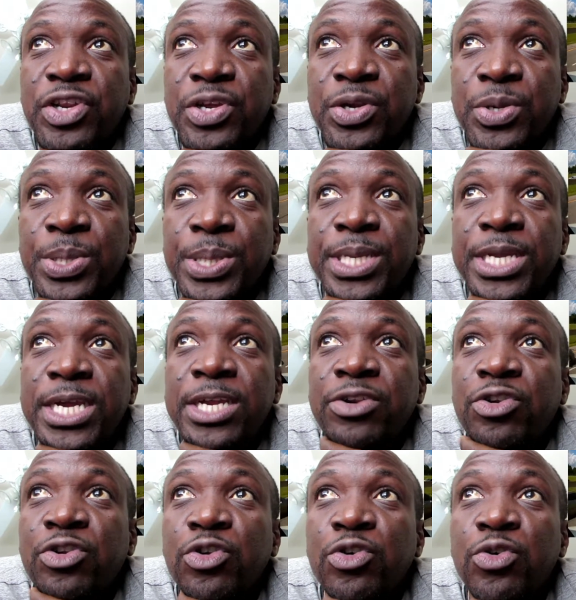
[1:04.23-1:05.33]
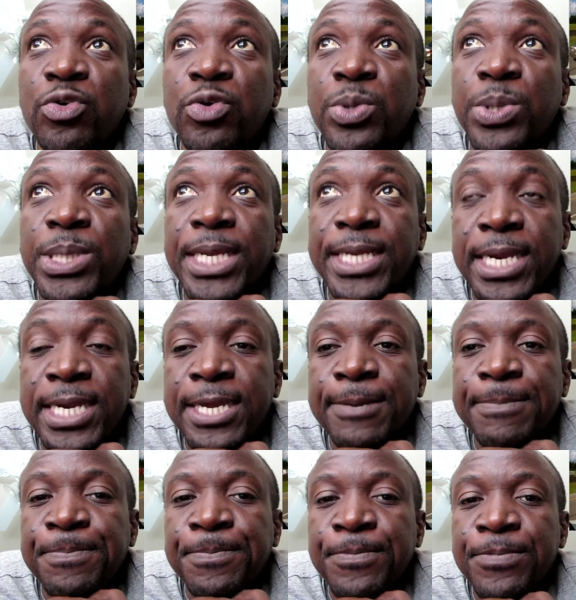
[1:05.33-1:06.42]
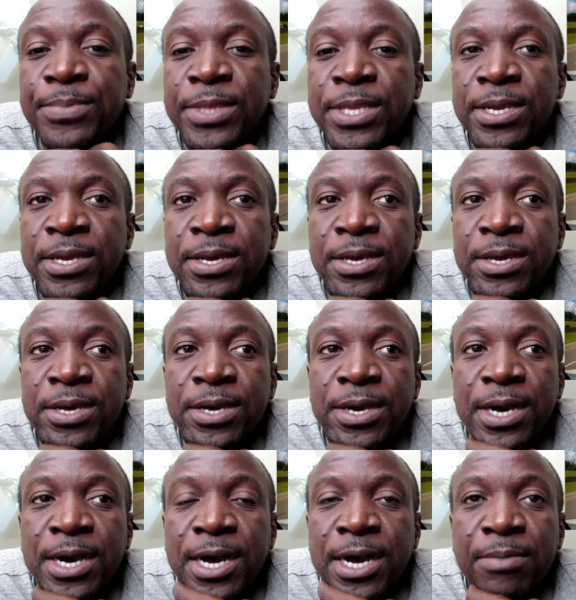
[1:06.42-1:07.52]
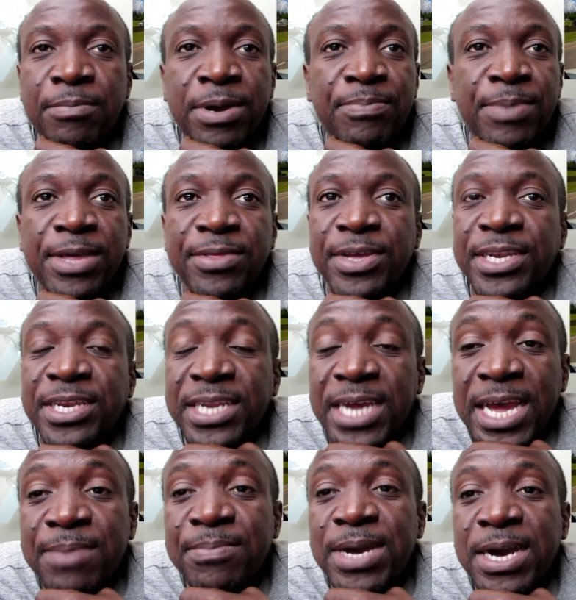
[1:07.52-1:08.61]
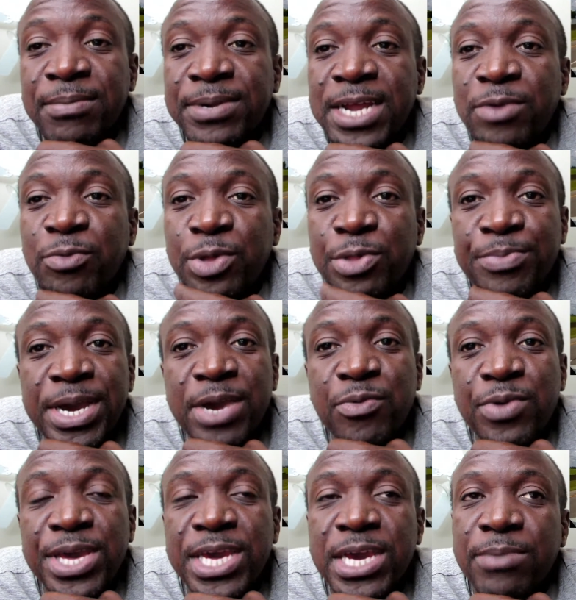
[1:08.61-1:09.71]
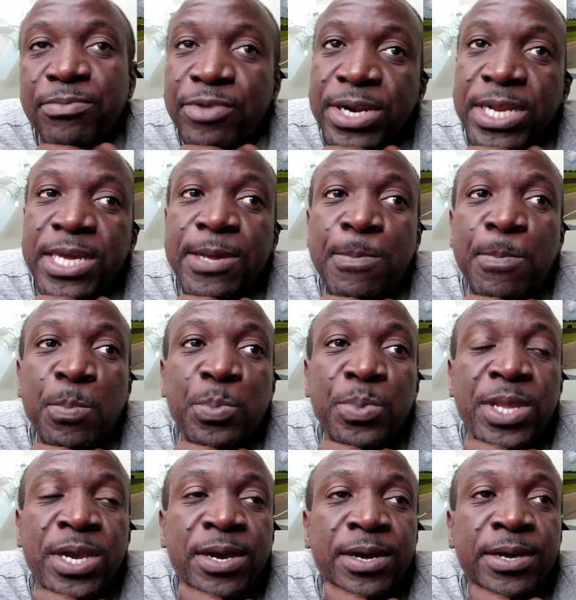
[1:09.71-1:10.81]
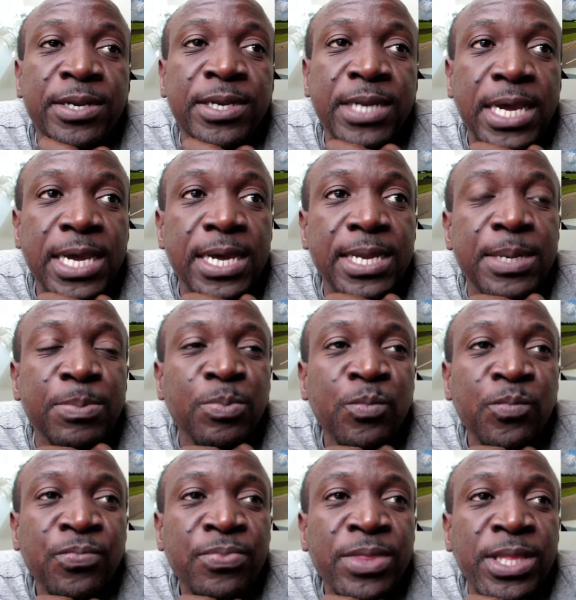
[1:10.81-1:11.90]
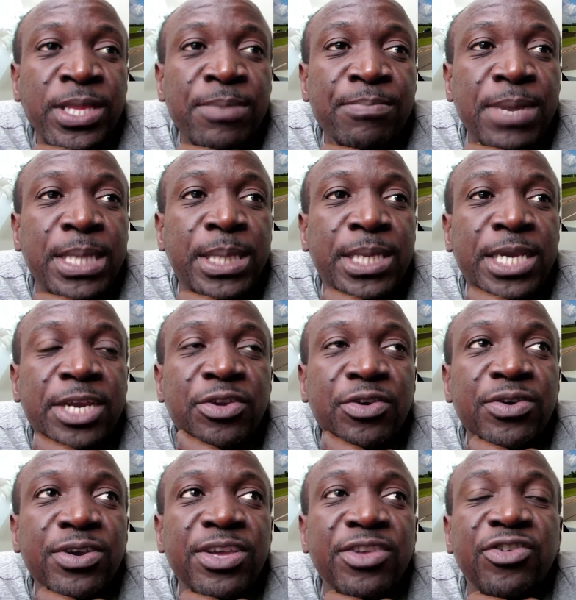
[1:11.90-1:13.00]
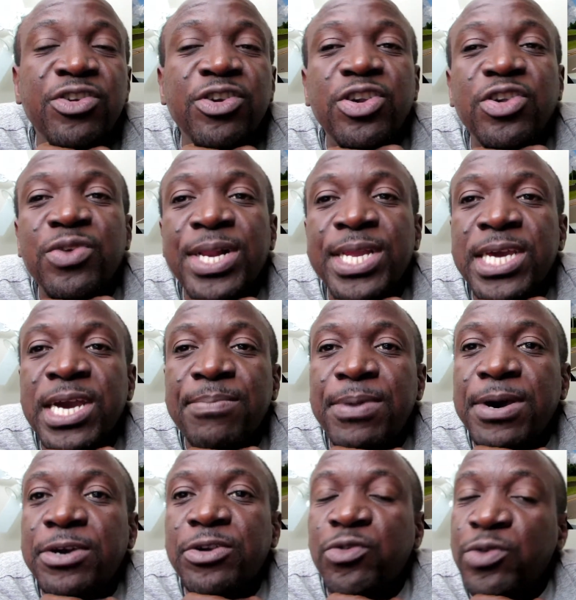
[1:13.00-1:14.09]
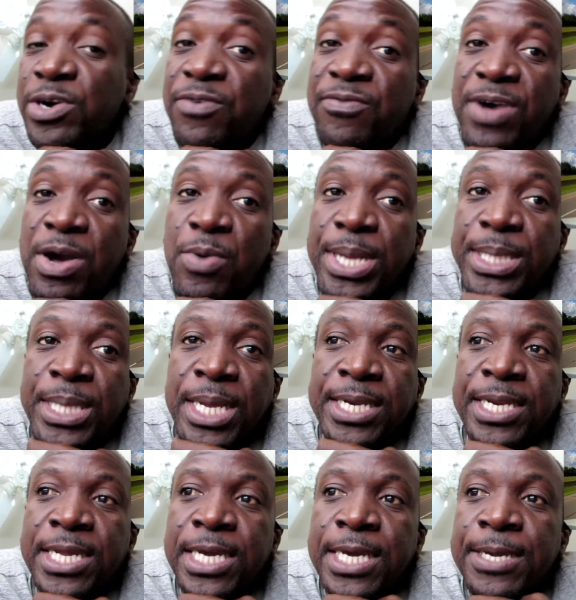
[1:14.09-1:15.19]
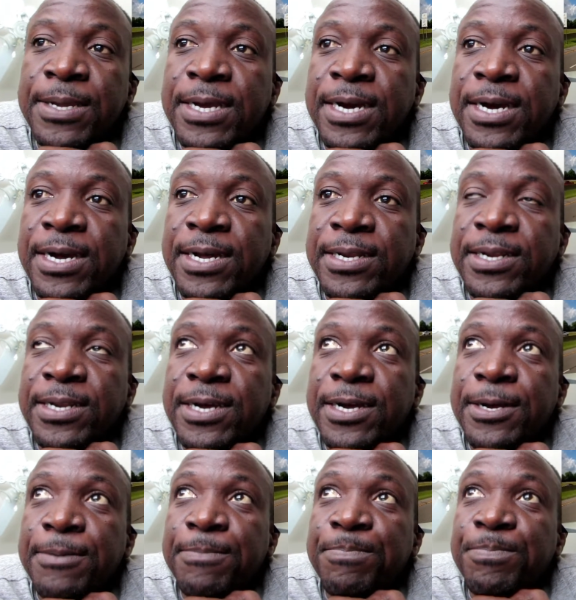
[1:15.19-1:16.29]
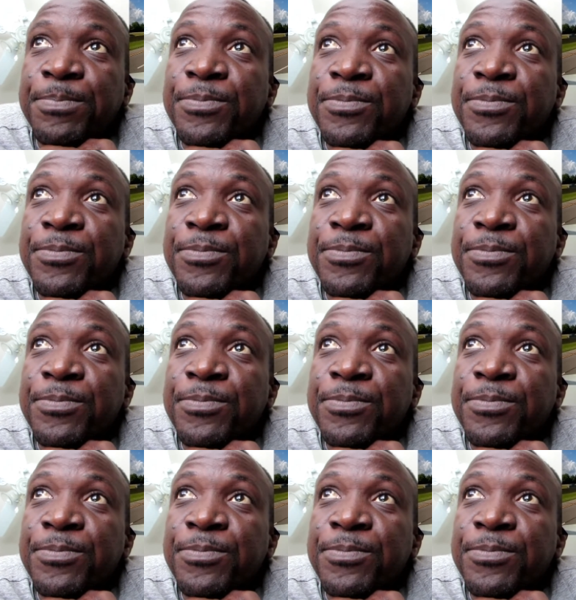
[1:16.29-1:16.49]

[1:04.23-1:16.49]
tuesday to saturday uh, but by the time i'm done with my week i'm really uh, tired my schedule is usually about 12 hours a day and um,